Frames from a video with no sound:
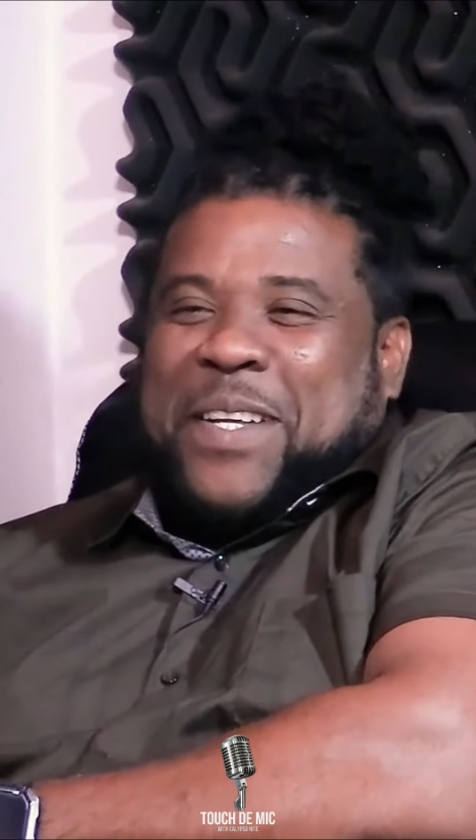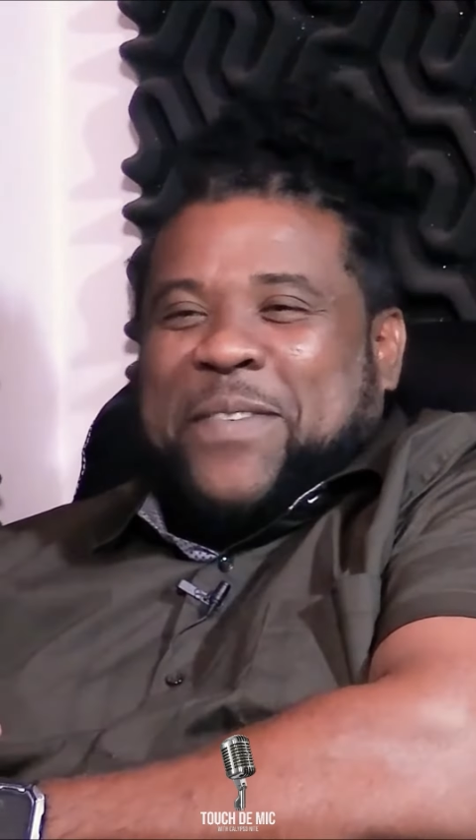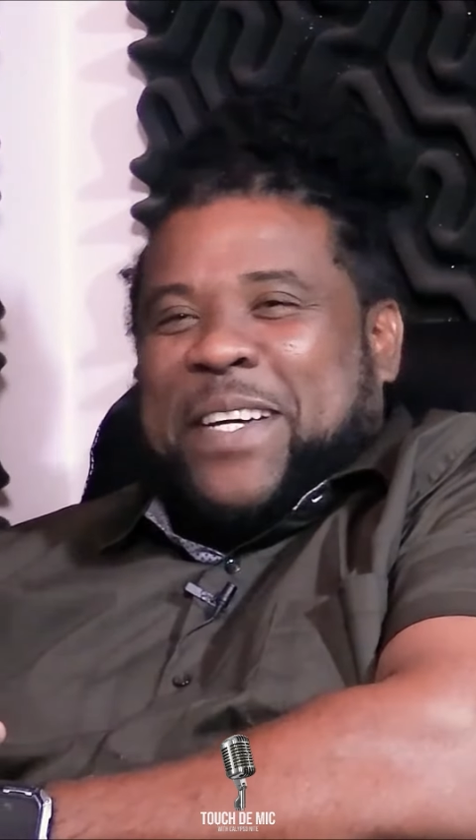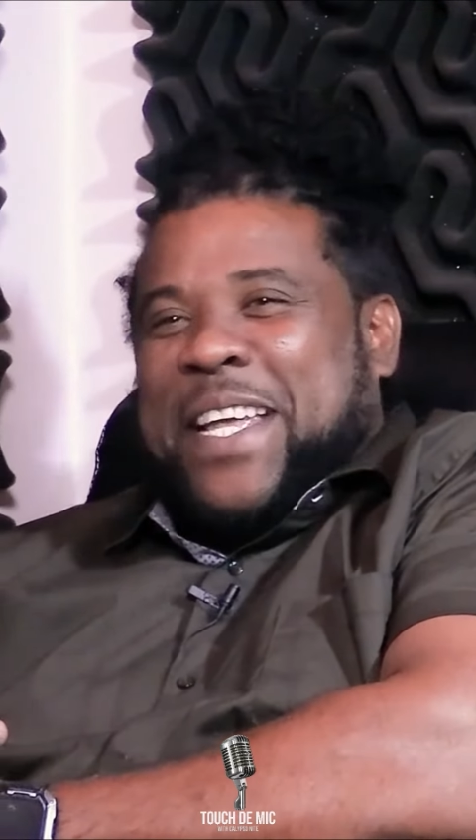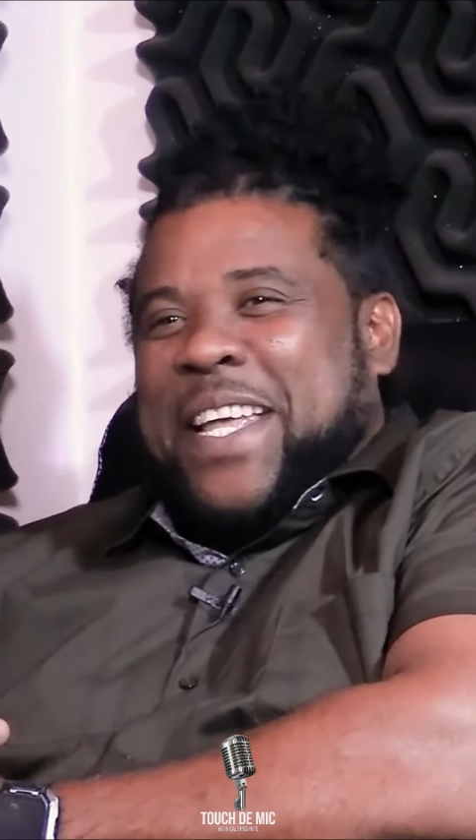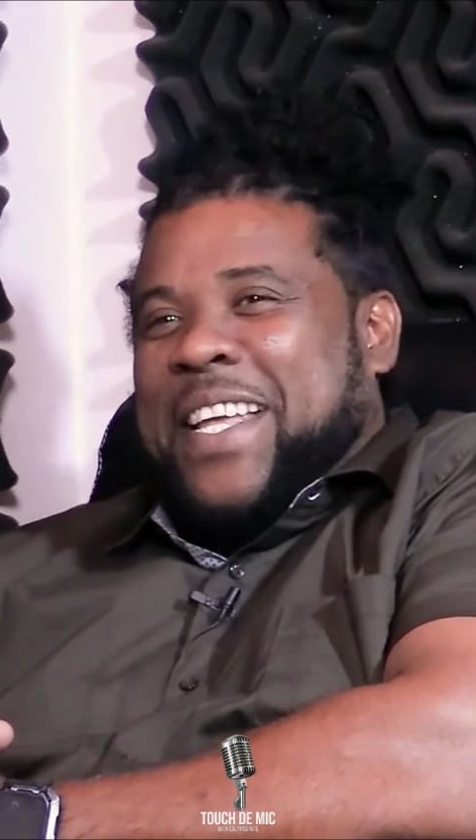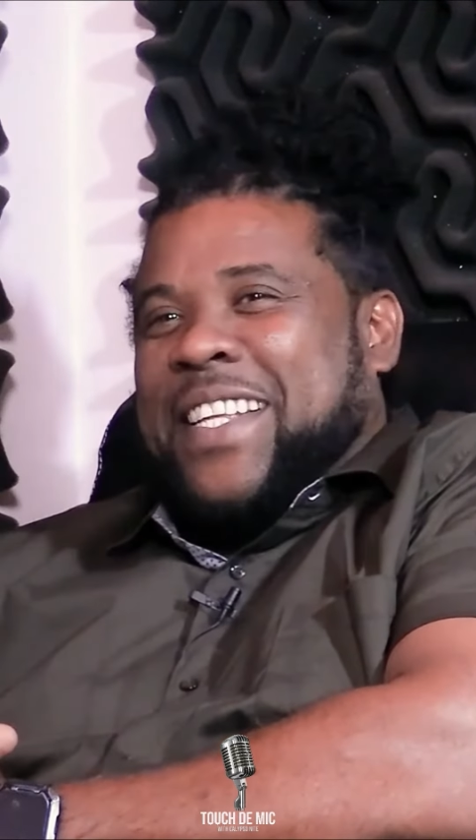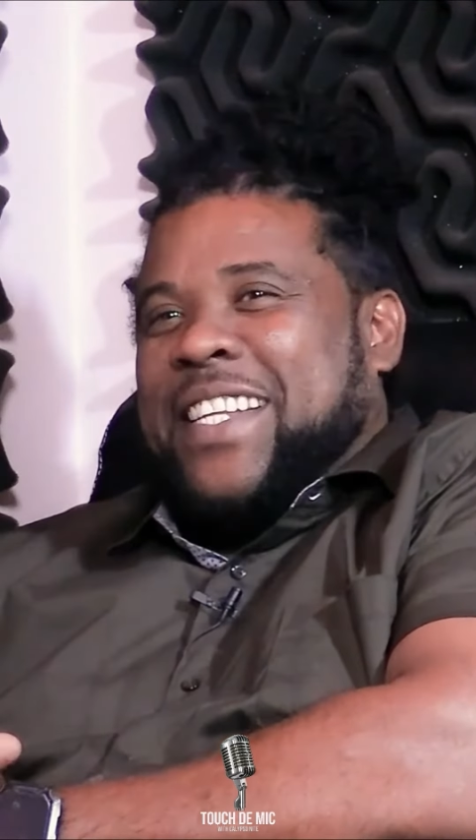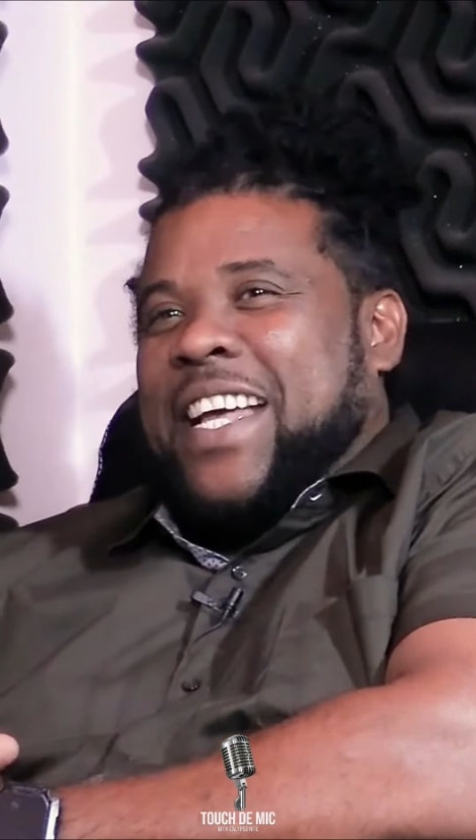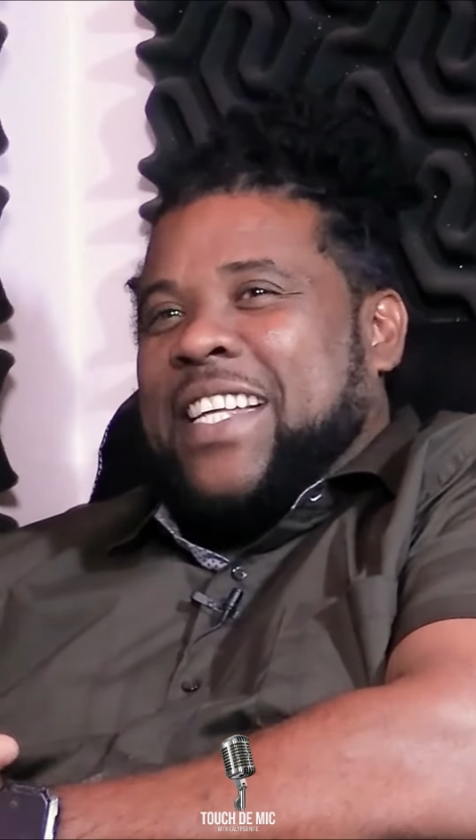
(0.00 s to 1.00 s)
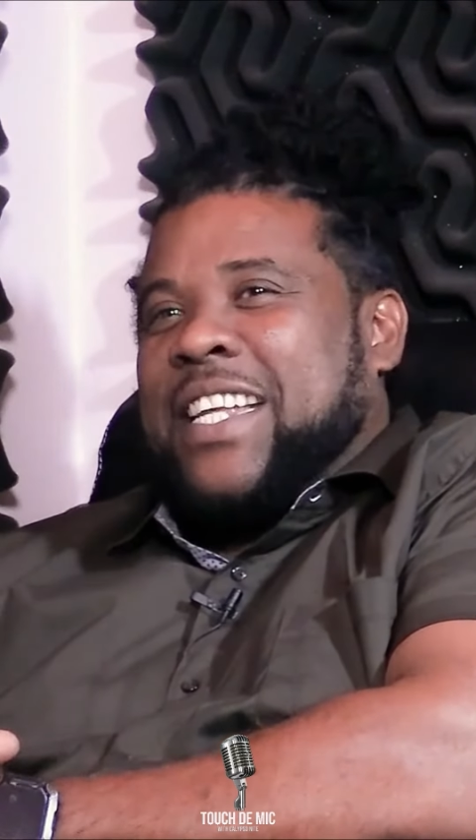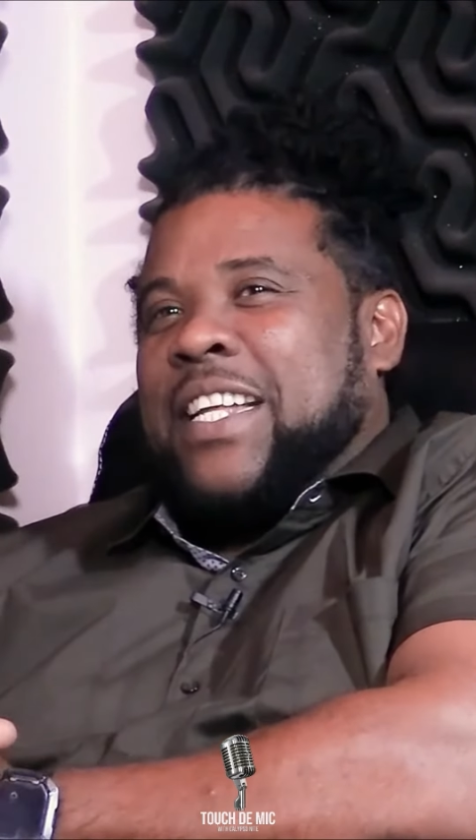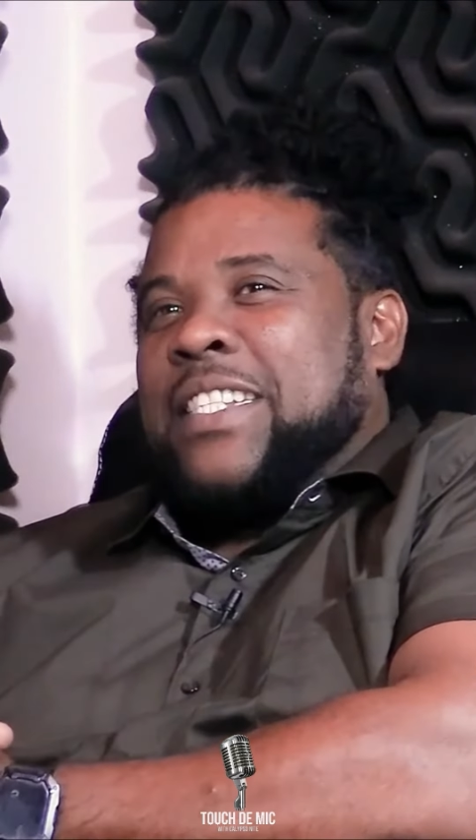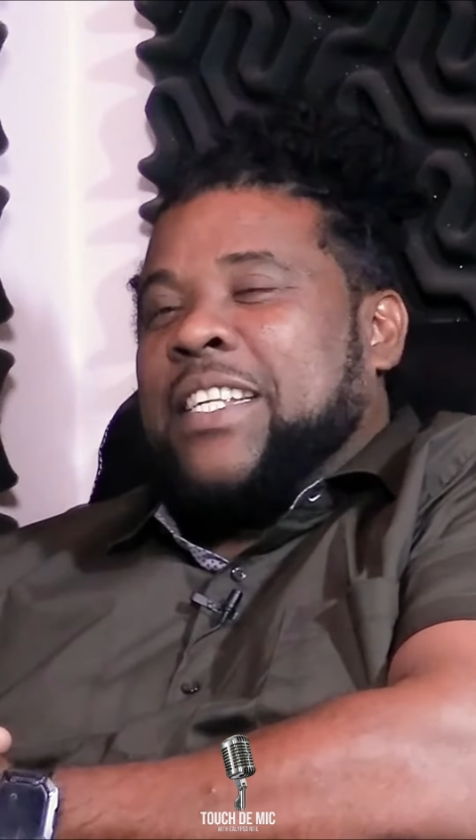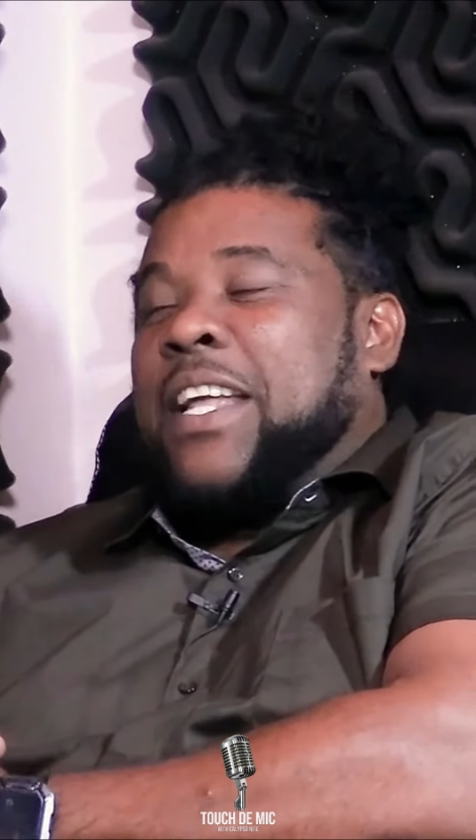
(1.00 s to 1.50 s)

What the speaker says: Why? That's a,